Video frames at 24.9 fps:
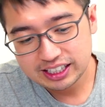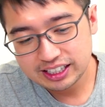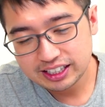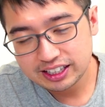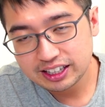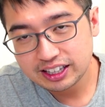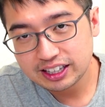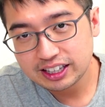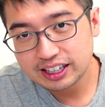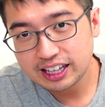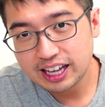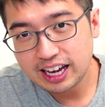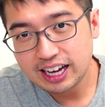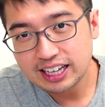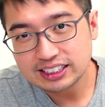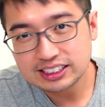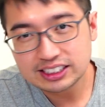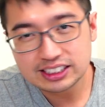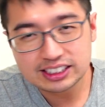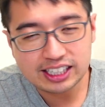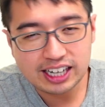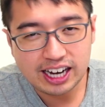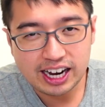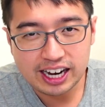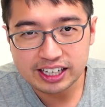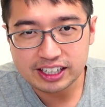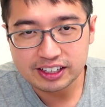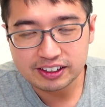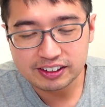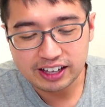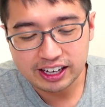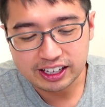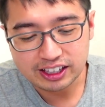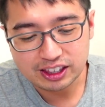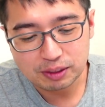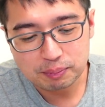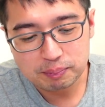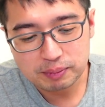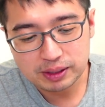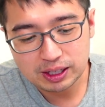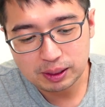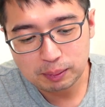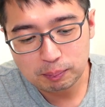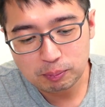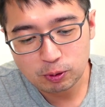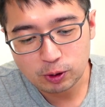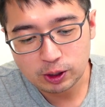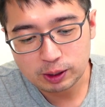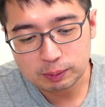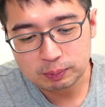that's kind of like the middle
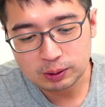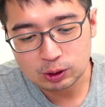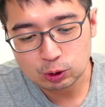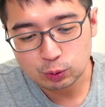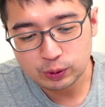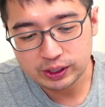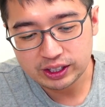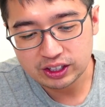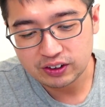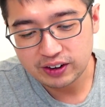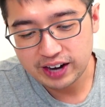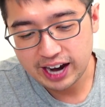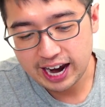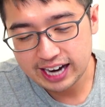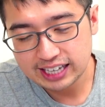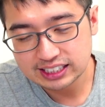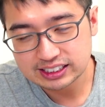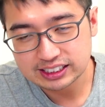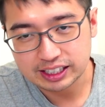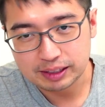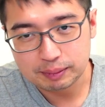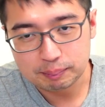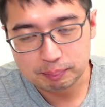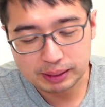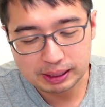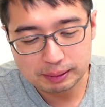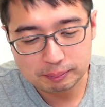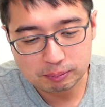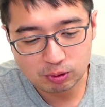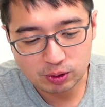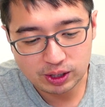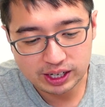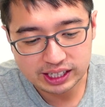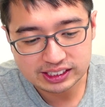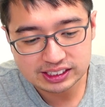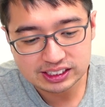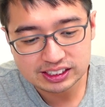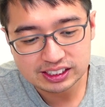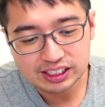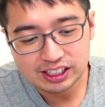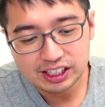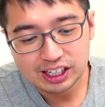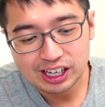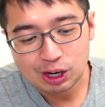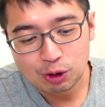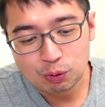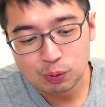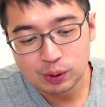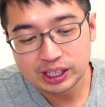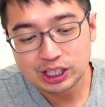point between their ask and bid price.
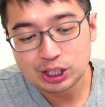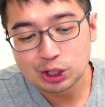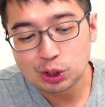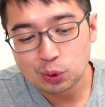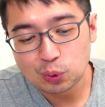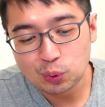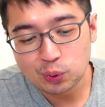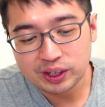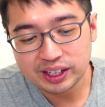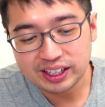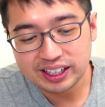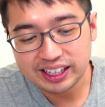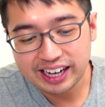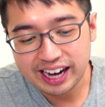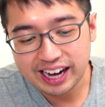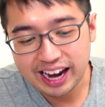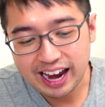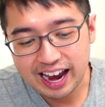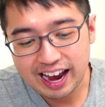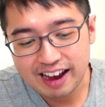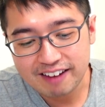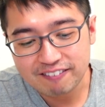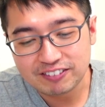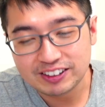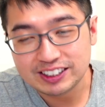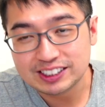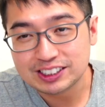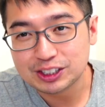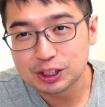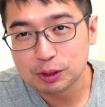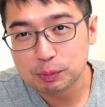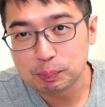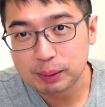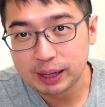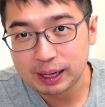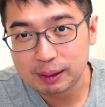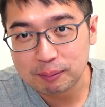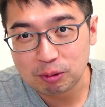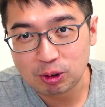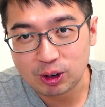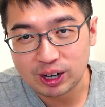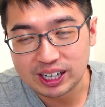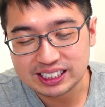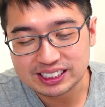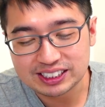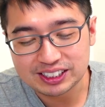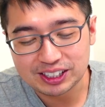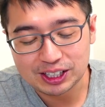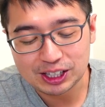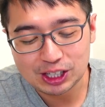What you really have is the bid
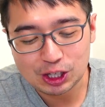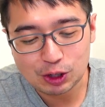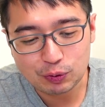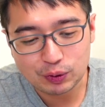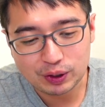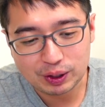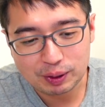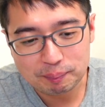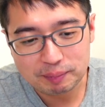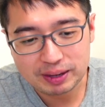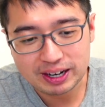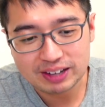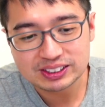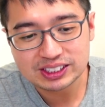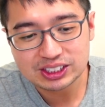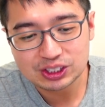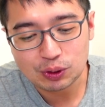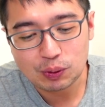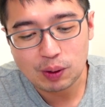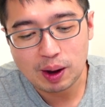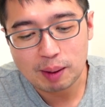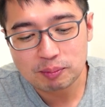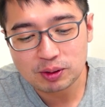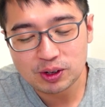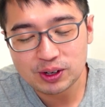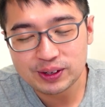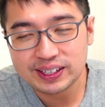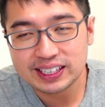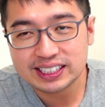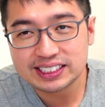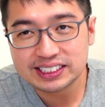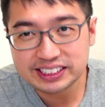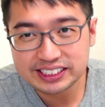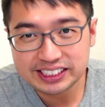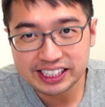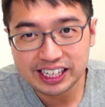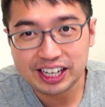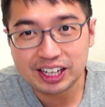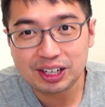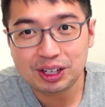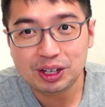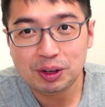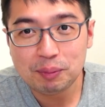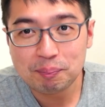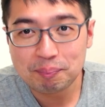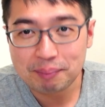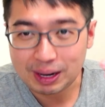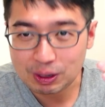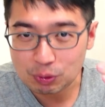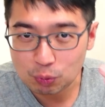price, the lower amount. So I'm going to sell
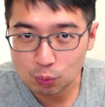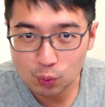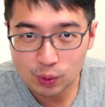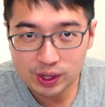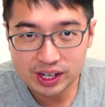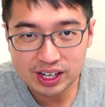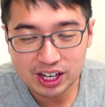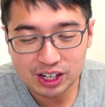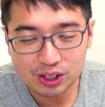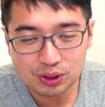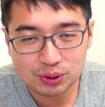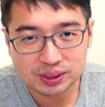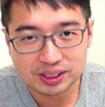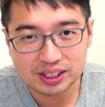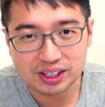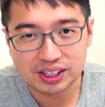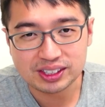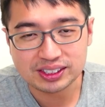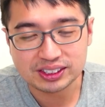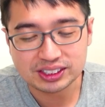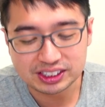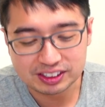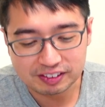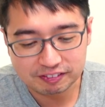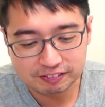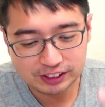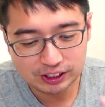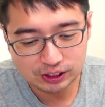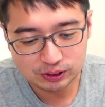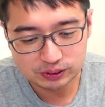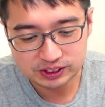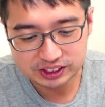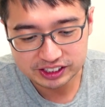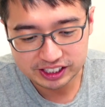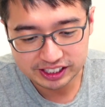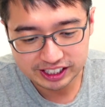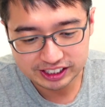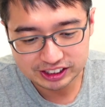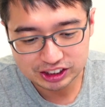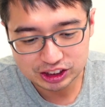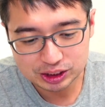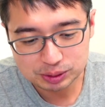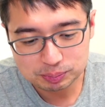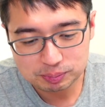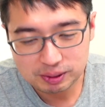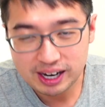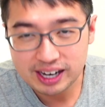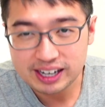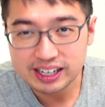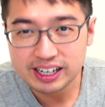my $100 of Doge that I just
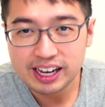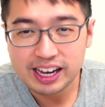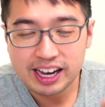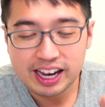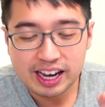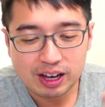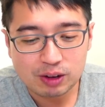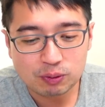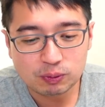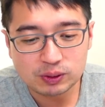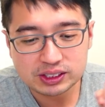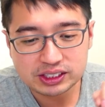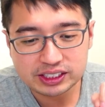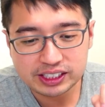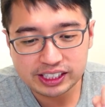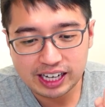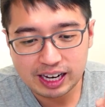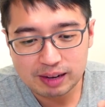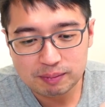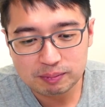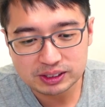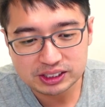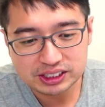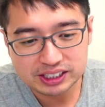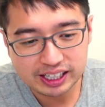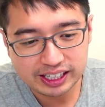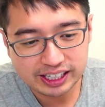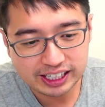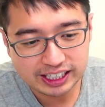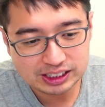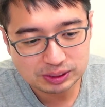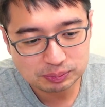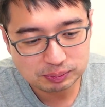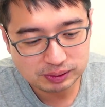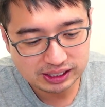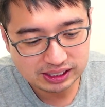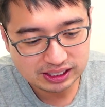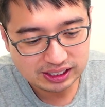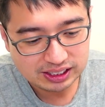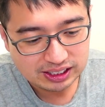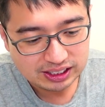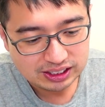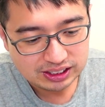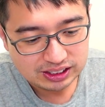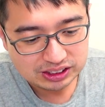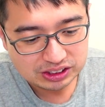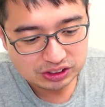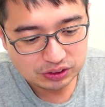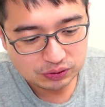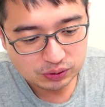bought, and we'll see how much that gets me.
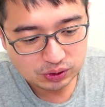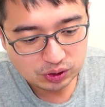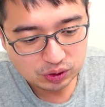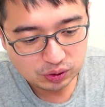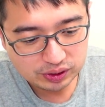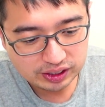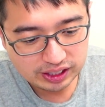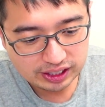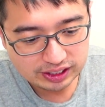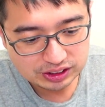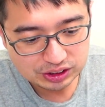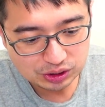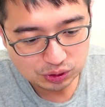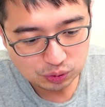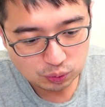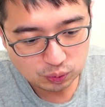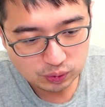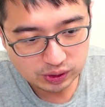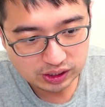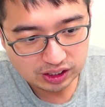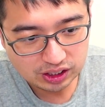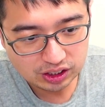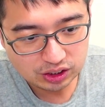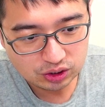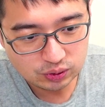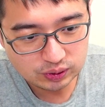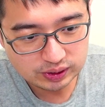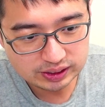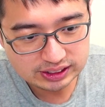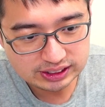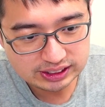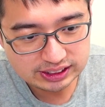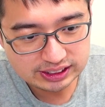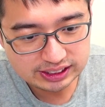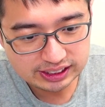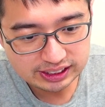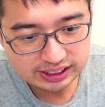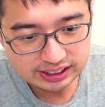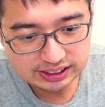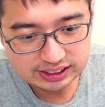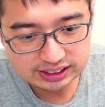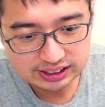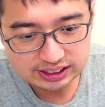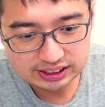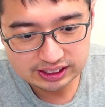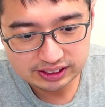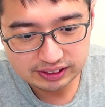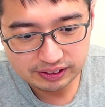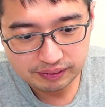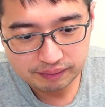So
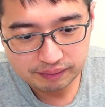2,106,